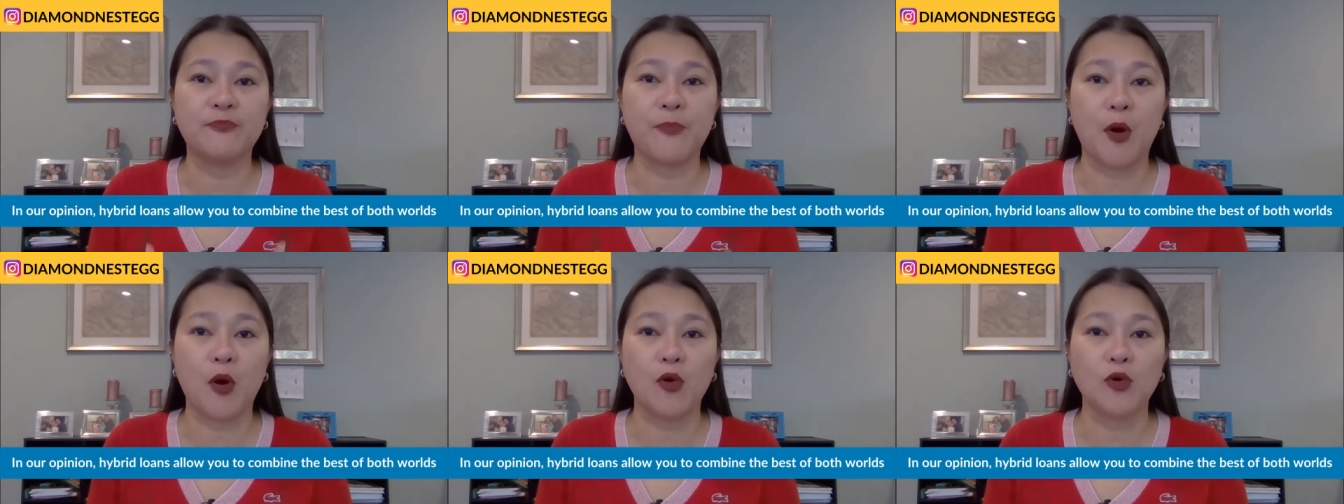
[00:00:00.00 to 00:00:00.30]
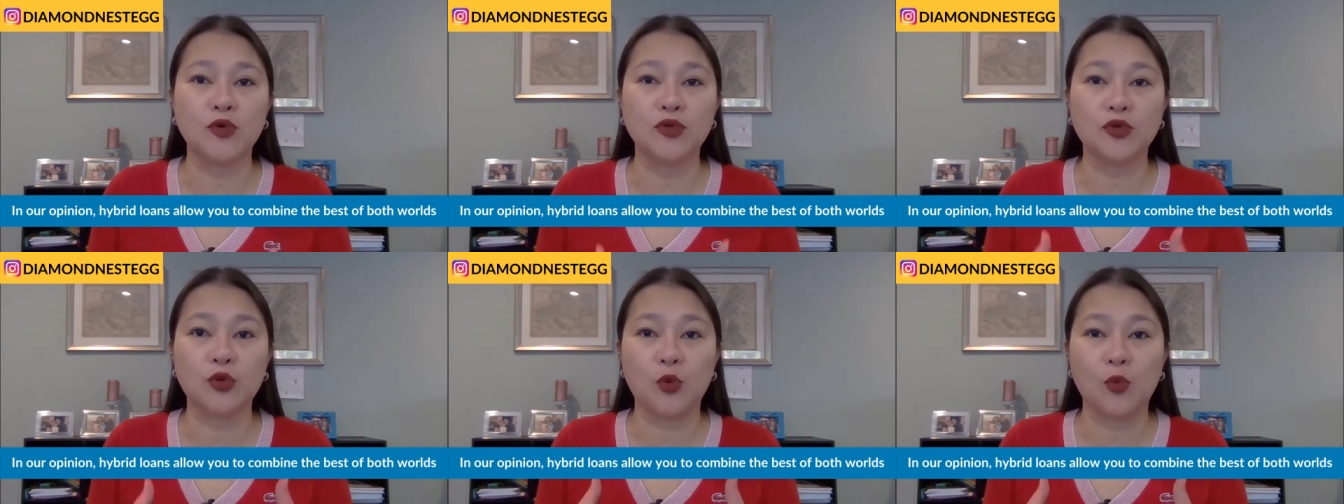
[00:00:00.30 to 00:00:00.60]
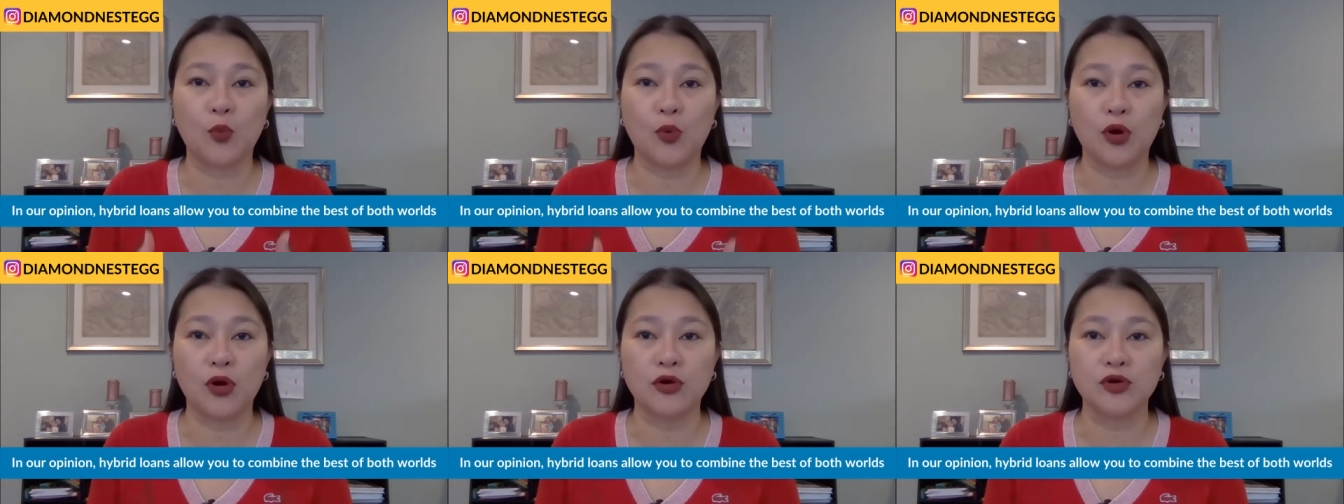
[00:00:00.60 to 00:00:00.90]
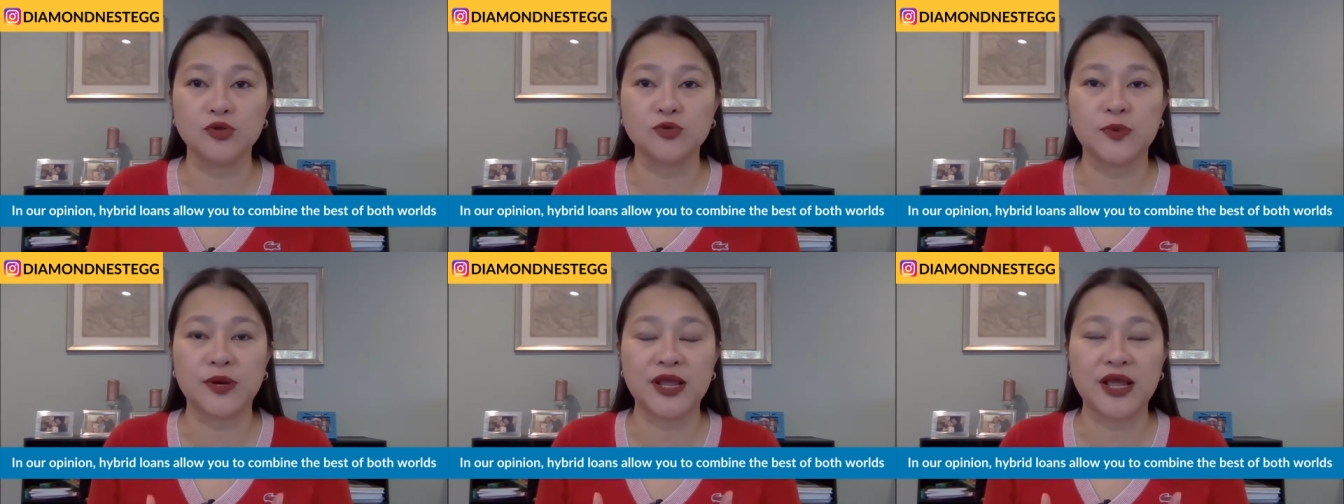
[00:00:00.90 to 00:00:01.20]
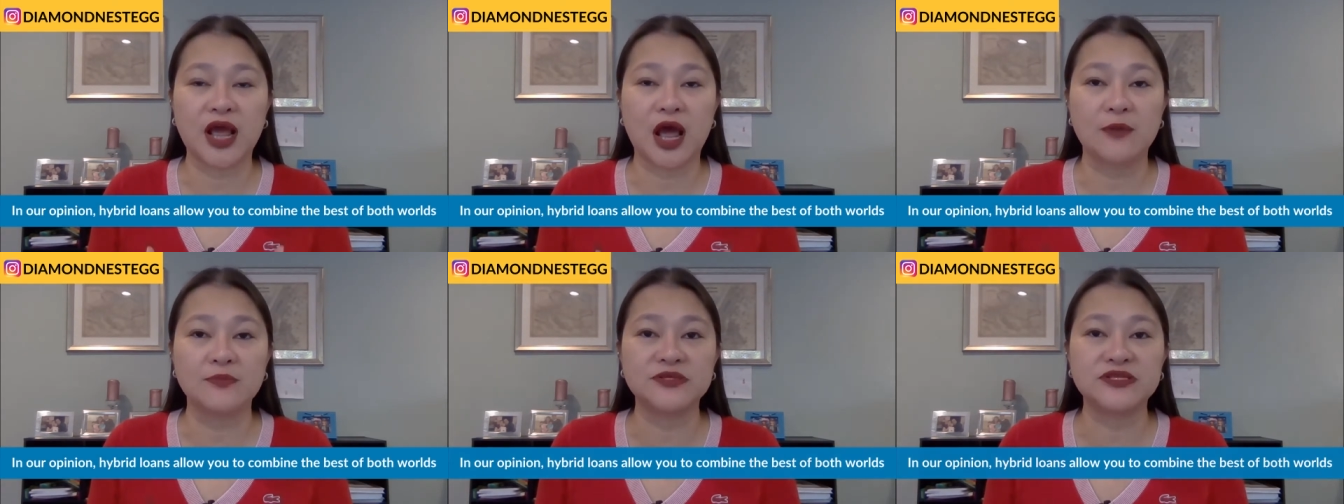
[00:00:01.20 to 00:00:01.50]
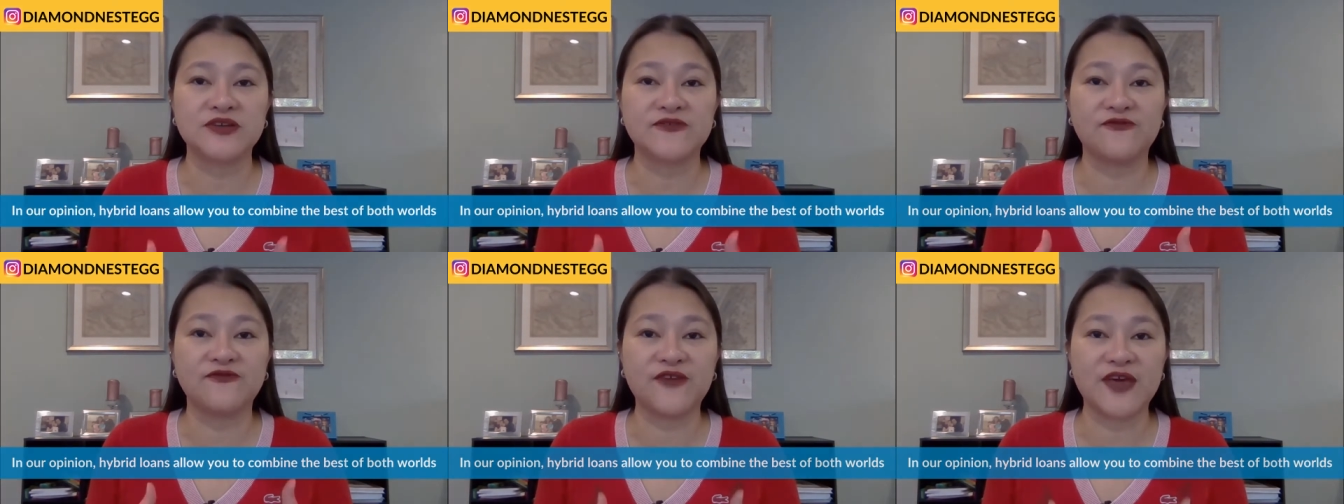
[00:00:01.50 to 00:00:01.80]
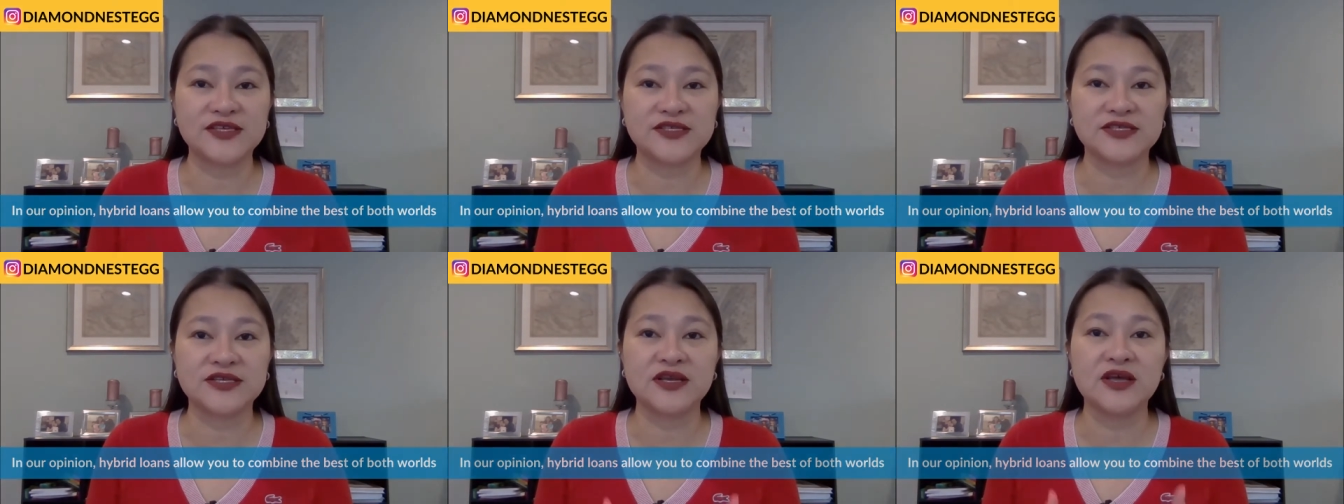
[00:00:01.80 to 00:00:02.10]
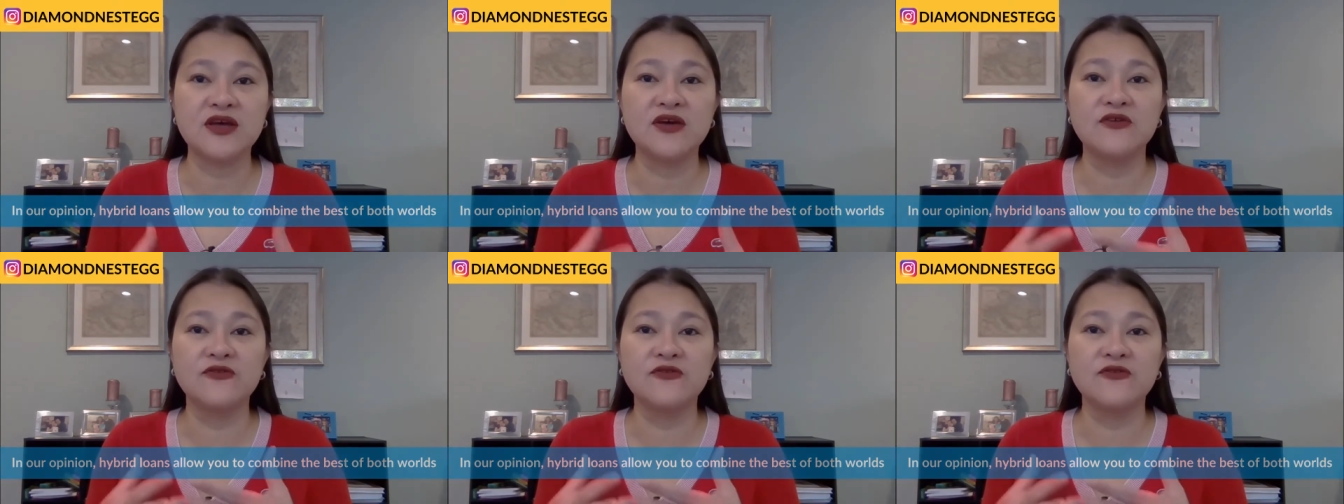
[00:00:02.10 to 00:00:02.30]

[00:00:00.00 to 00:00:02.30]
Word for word: both worlds when it comes to fixed